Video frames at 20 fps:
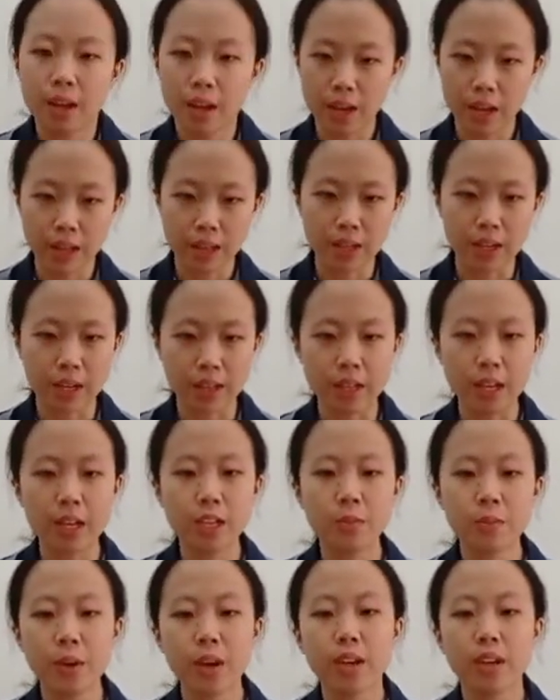And
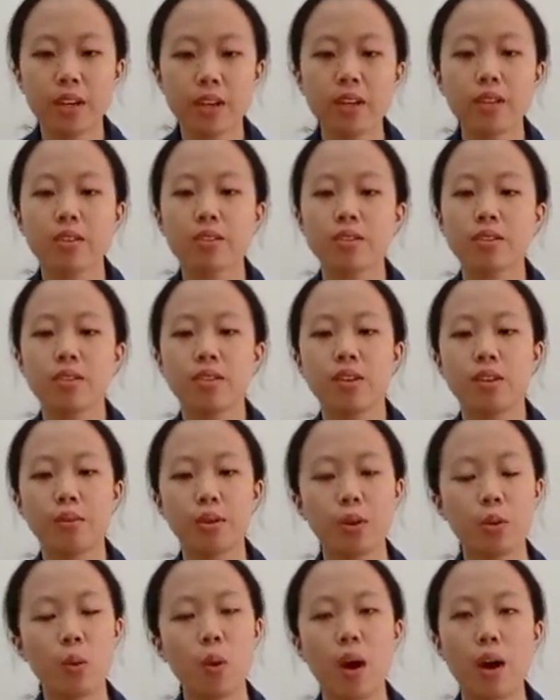KTSP is
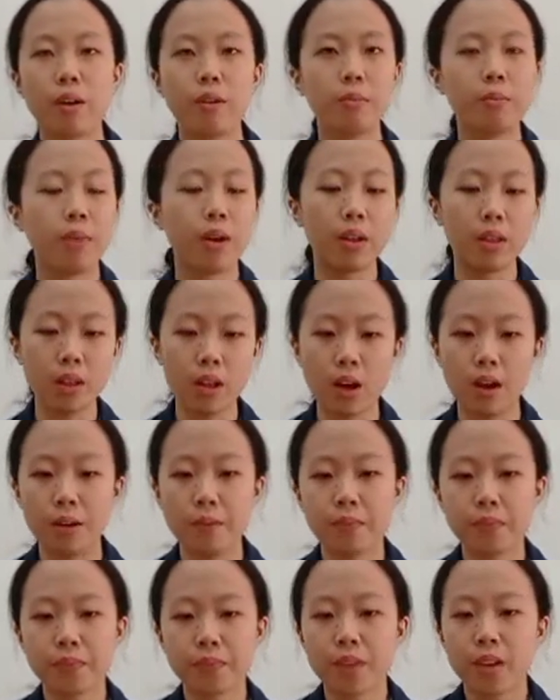required by
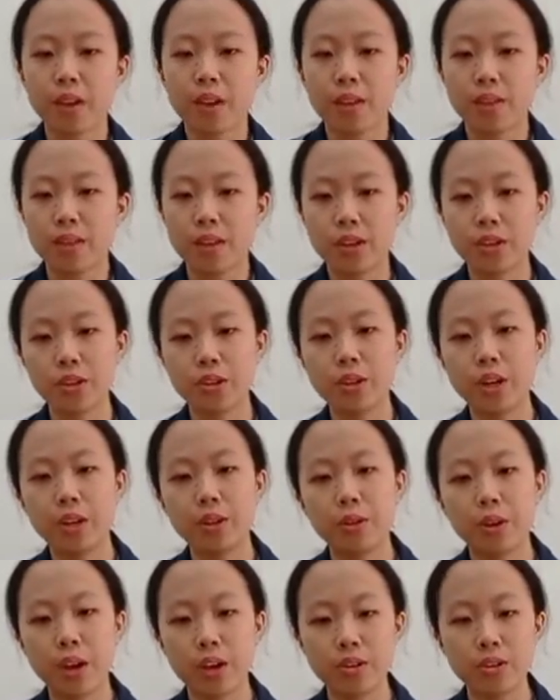law. National
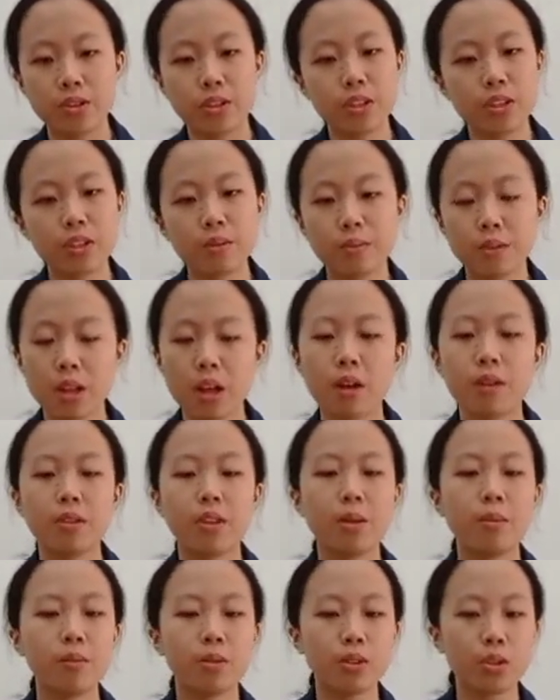Education System Law
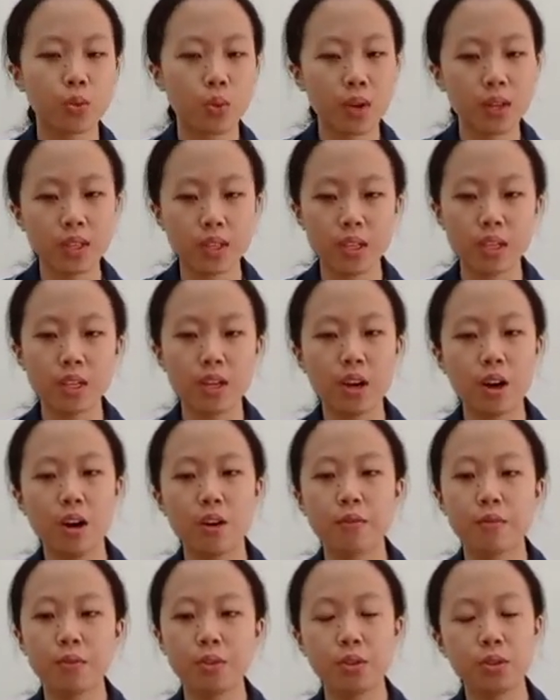Number 20
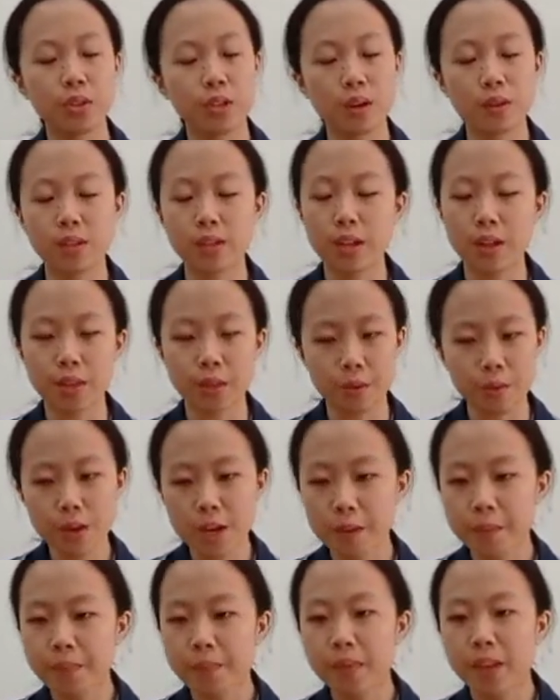of
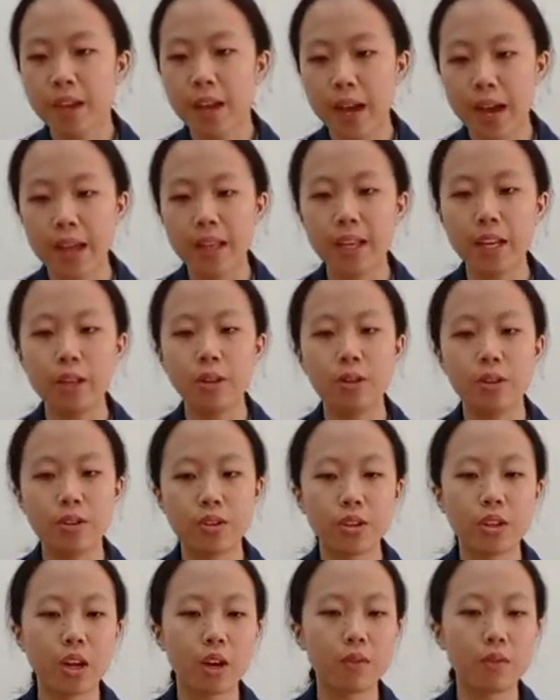2003 and
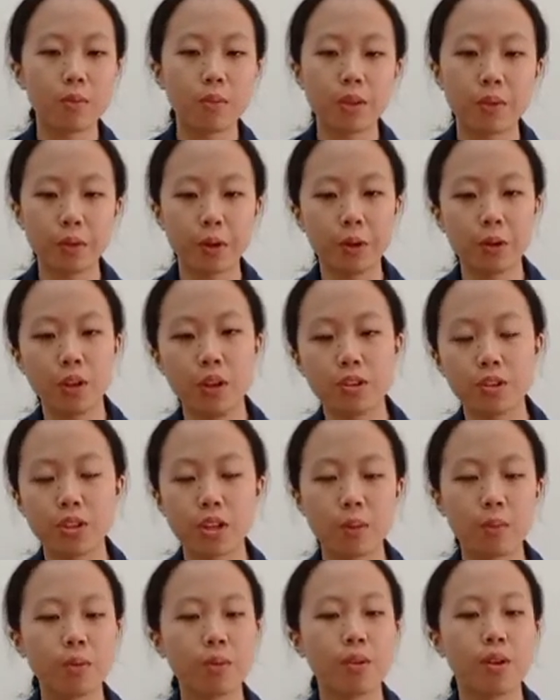Indonesian Government Regulation
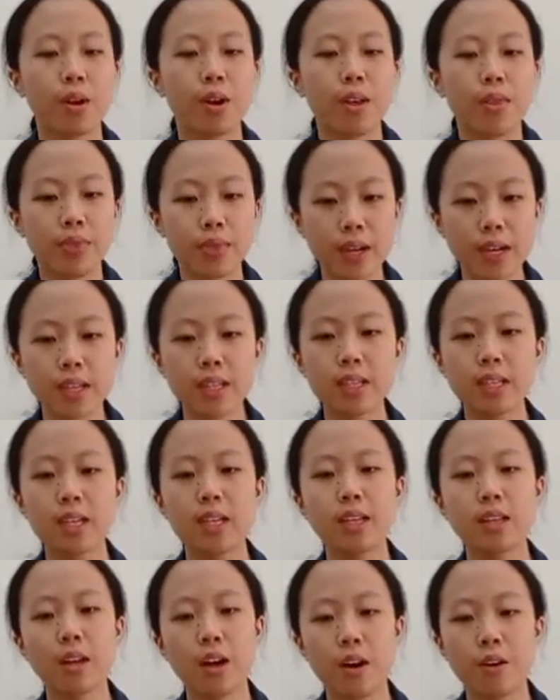Number
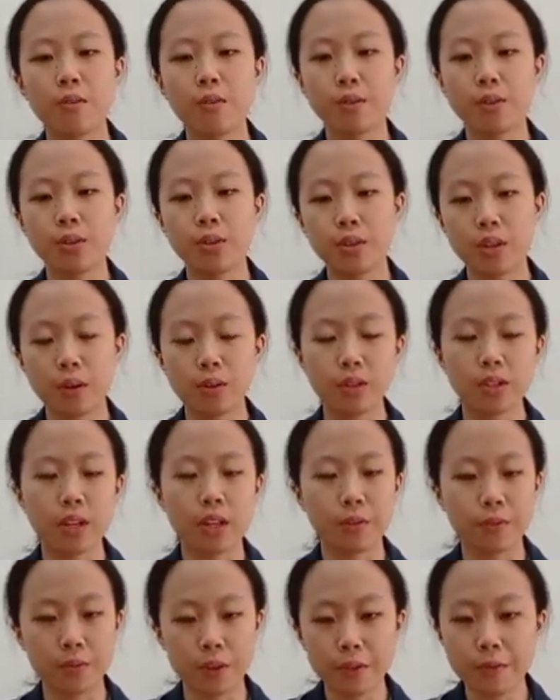19 of
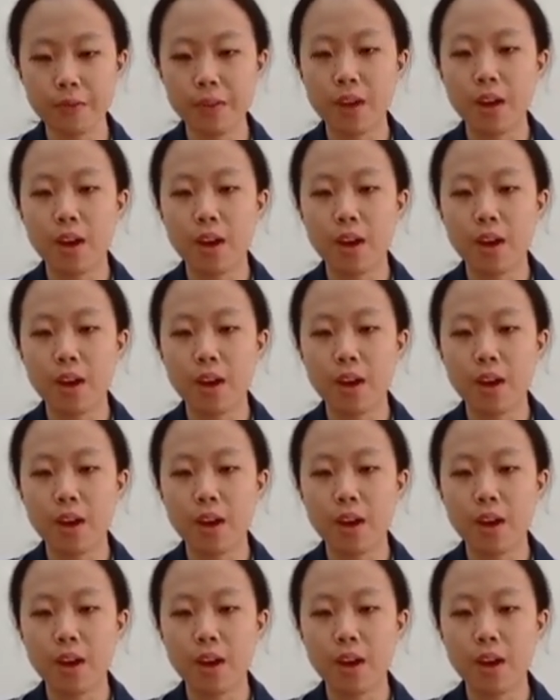2005